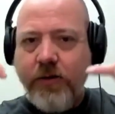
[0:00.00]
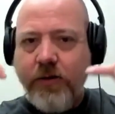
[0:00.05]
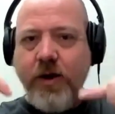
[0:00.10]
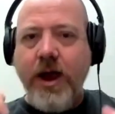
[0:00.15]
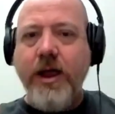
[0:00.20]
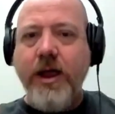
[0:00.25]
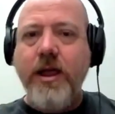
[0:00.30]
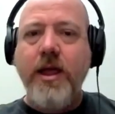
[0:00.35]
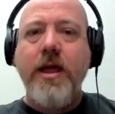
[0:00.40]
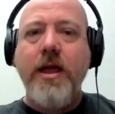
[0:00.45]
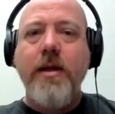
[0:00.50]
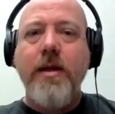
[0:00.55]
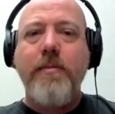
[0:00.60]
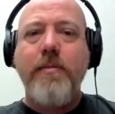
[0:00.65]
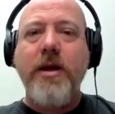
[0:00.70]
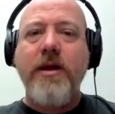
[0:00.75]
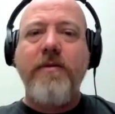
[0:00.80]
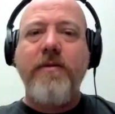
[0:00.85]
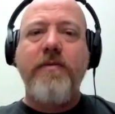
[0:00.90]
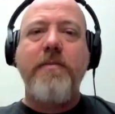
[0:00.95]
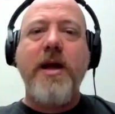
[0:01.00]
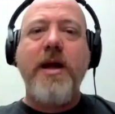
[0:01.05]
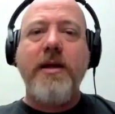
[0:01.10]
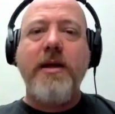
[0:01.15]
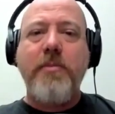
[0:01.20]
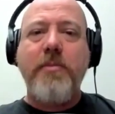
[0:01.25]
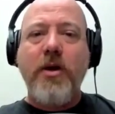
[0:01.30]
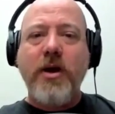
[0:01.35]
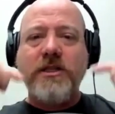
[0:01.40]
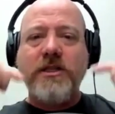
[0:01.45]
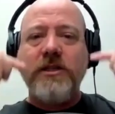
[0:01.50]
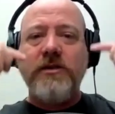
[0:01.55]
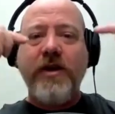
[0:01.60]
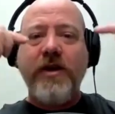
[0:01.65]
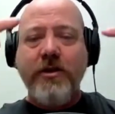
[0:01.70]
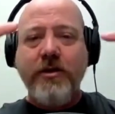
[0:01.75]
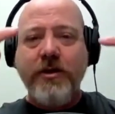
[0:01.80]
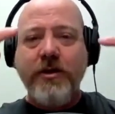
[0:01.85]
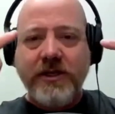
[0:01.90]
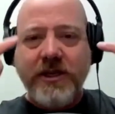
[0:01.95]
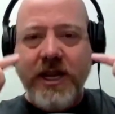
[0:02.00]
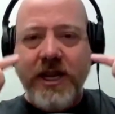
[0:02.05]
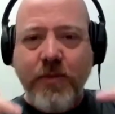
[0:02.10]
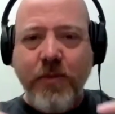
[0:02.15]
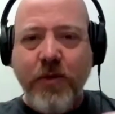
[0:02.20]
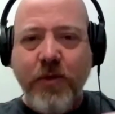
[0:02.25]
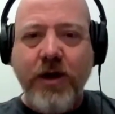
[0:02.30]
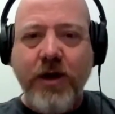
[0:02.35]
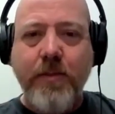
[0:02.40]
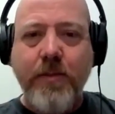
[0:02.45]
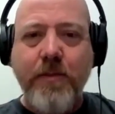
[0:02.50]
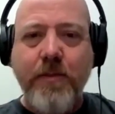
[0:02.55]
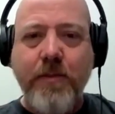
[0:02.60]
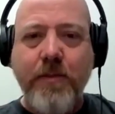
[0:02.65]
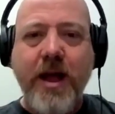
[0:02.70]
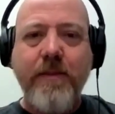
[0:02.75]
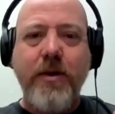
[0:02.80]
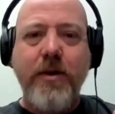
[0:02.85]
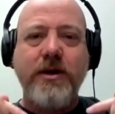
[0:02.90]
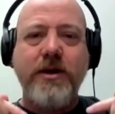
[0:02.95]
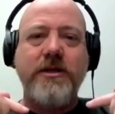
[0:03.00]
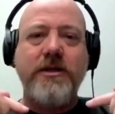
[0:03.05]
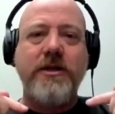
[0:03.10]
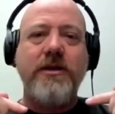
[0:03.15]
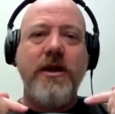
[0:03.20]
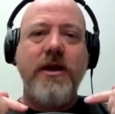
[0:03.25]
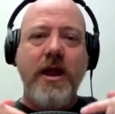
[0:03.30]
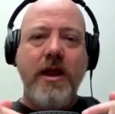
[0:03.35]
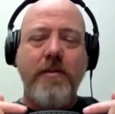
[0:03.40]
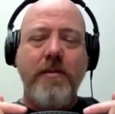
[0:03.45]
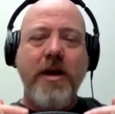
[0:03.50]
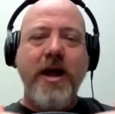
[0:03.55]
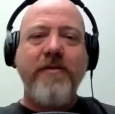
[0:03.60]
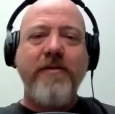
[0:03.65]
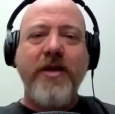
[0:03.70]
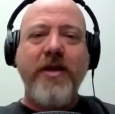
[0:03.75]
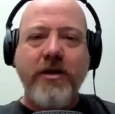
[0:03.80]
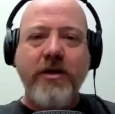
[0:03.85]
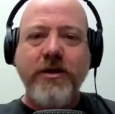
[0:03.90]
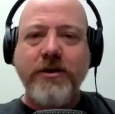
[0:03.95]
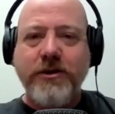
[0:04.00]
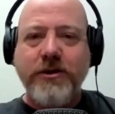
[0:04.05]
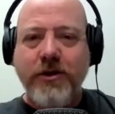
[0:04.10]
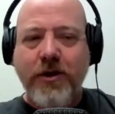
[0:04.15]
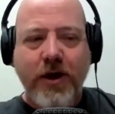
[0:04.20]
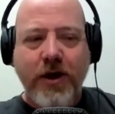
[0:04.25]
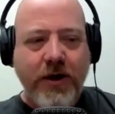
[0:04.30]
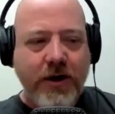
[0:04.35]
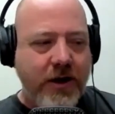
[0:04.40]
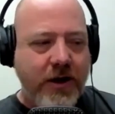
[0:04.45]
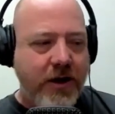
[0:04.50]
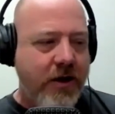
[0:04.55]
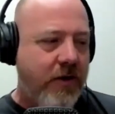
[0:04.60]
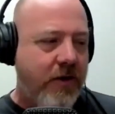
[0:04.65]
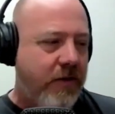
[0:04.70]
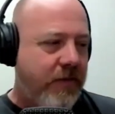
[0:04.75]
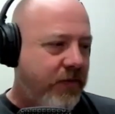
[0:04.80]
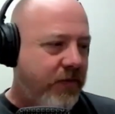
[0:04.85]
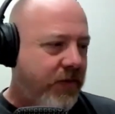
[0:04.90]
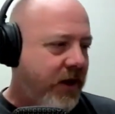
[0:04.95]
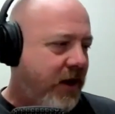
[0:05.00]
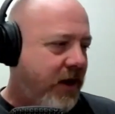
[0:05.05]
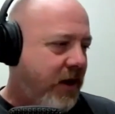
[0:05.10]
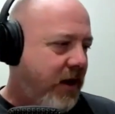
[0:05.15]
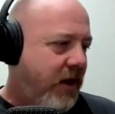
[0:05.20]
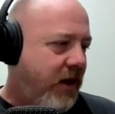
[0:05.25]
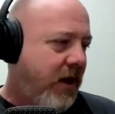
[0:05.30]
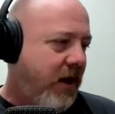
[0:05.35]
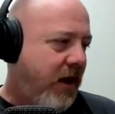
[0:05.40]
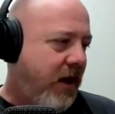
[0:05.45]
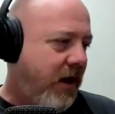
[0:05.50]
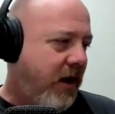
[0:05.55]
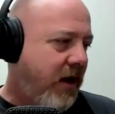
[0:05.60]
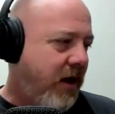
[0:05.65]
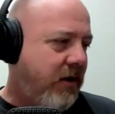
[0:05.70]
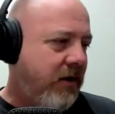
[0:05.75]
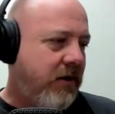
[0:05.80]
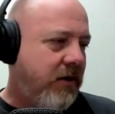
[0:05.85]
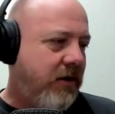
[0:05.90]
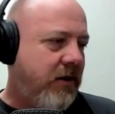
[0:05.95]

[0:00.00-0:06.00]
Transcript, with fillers: Right. But if my boss's value is teamwork and my boss and my values are, you know, uh,